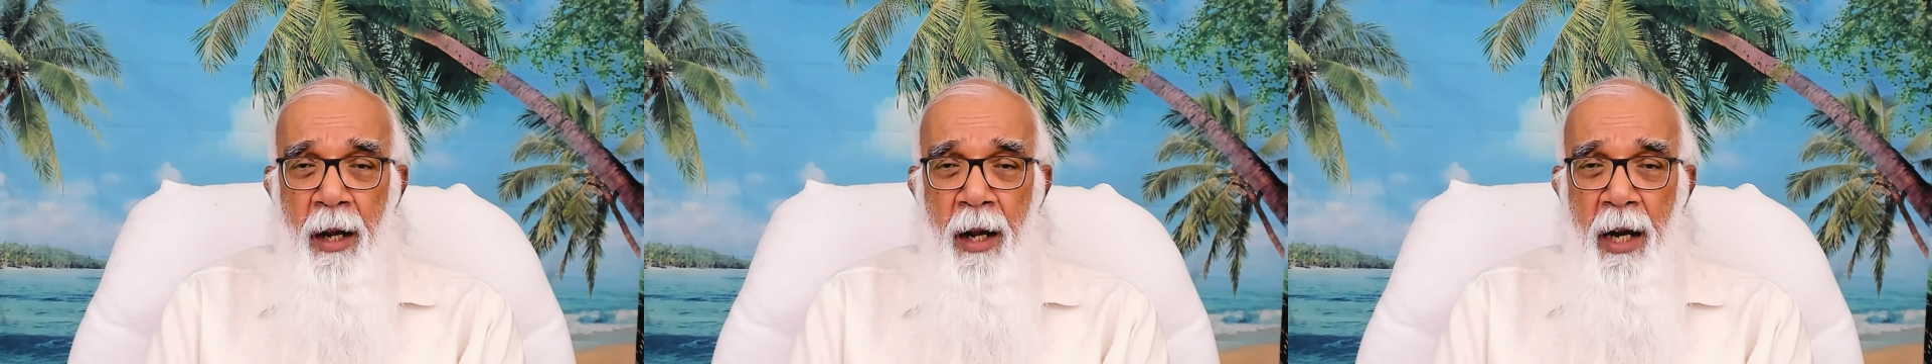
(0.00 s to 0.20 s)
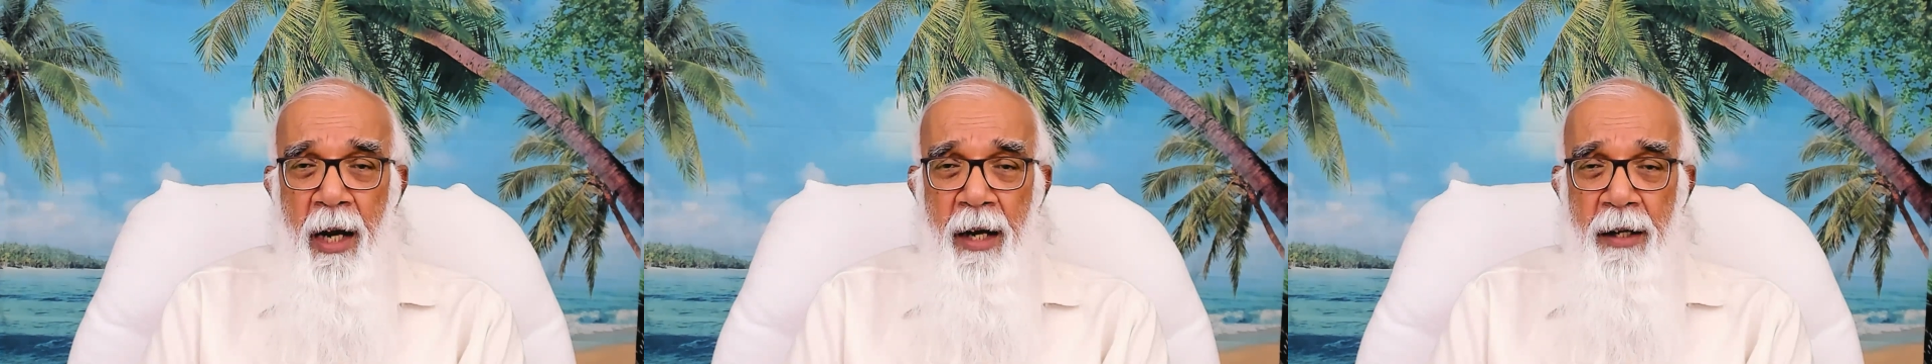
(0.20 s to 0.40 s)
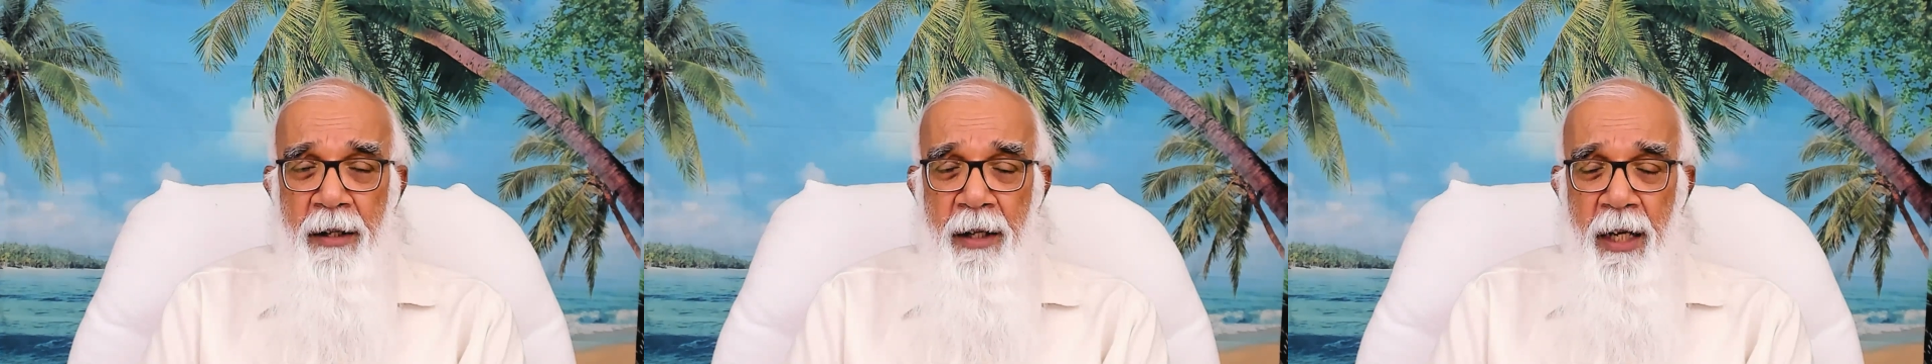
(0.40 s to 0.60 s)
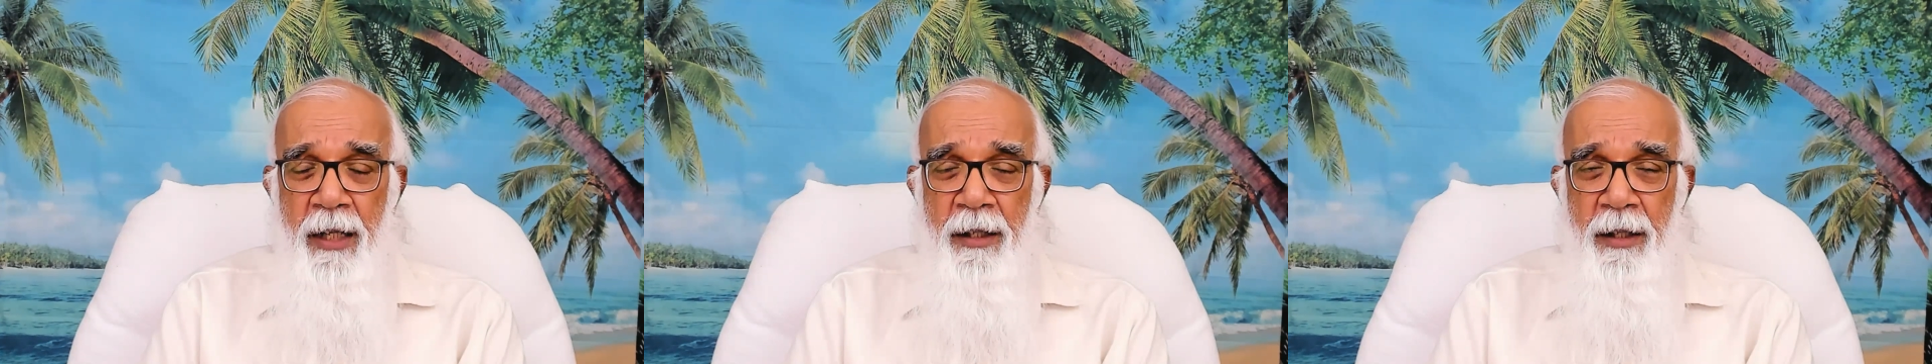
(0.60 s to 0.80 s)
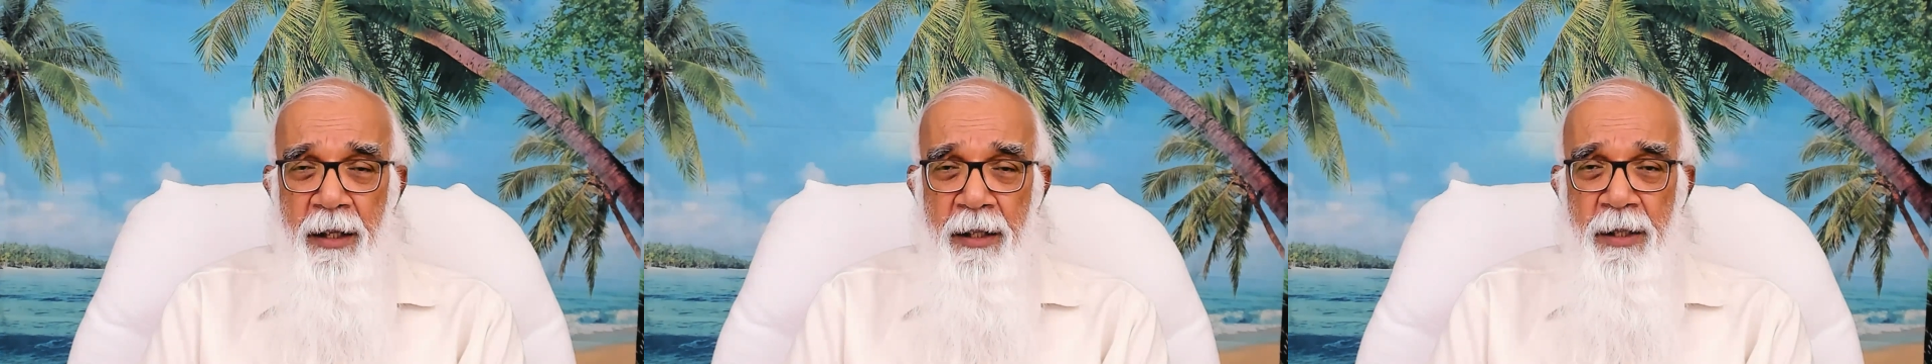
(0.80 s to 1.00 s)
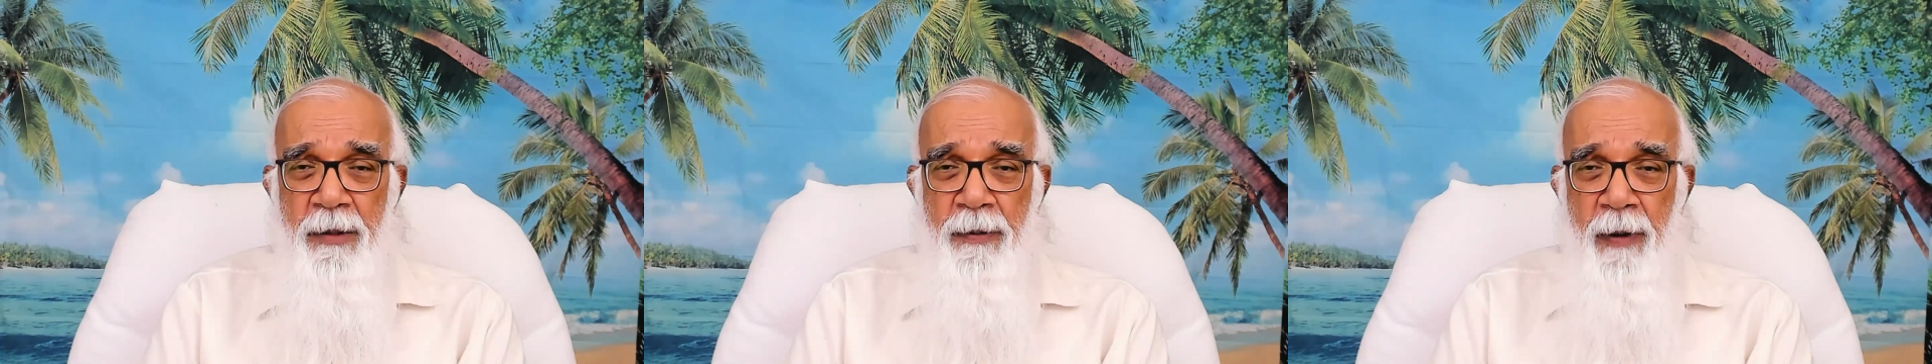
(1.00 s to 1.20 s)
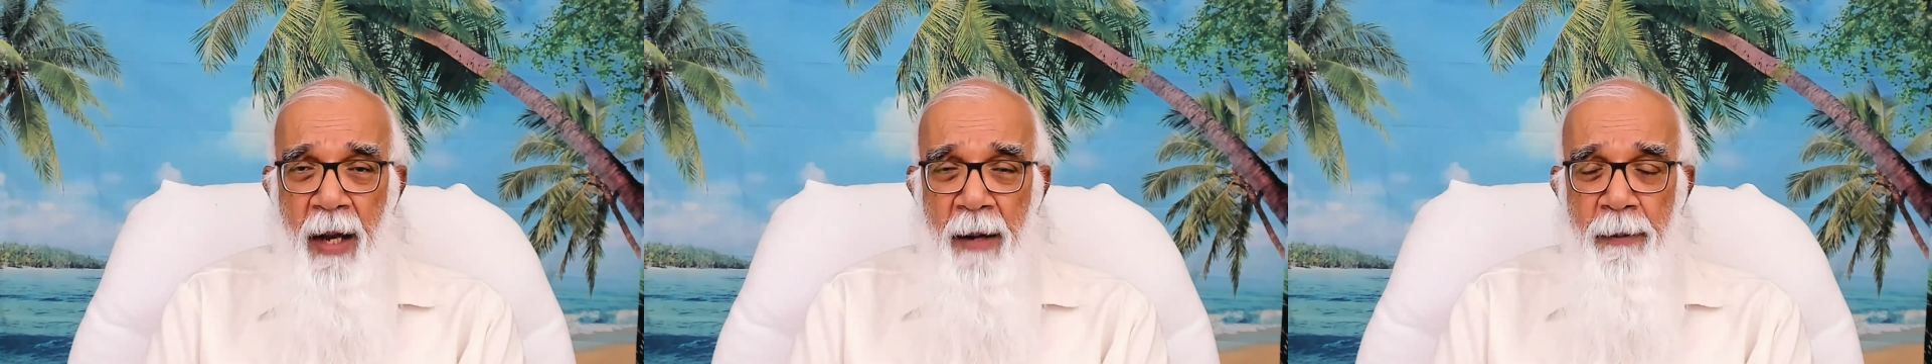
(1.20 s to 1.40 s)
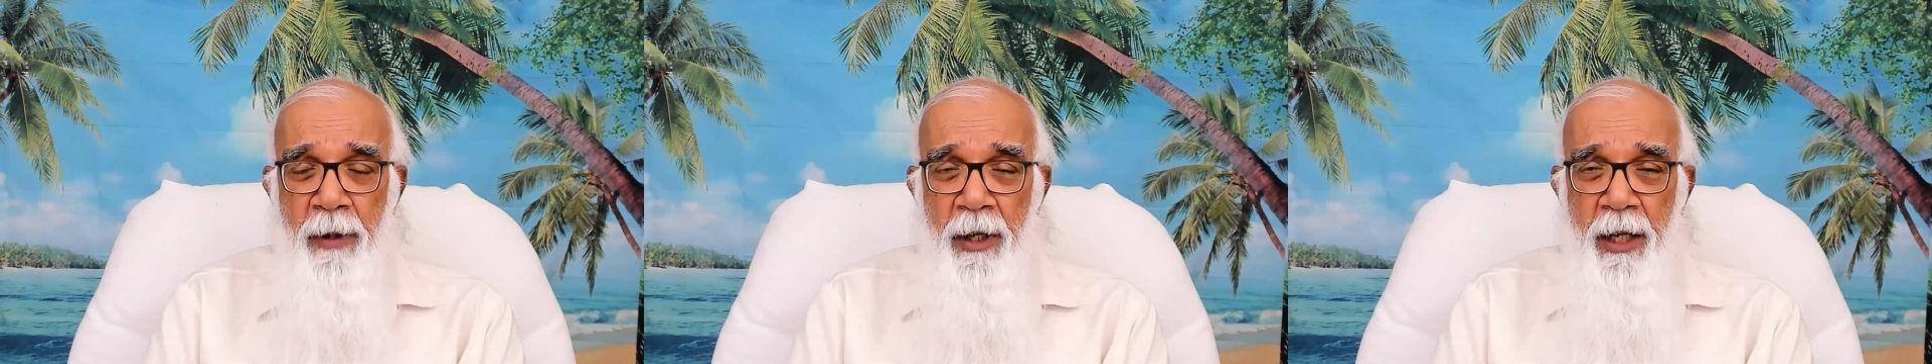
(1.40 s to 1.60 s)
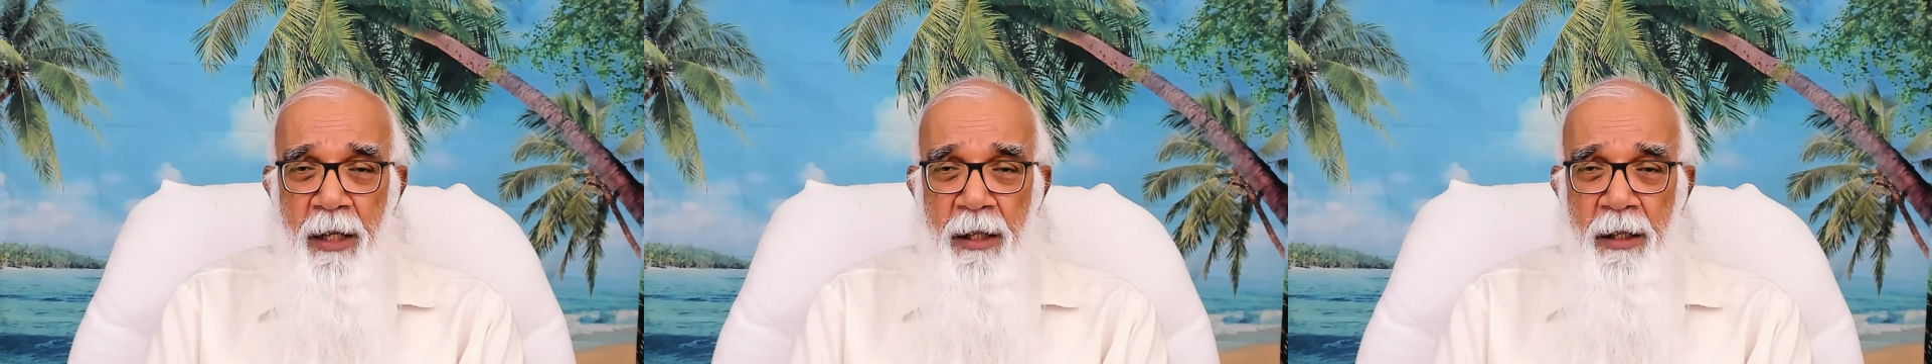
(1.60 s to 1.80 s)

in this family,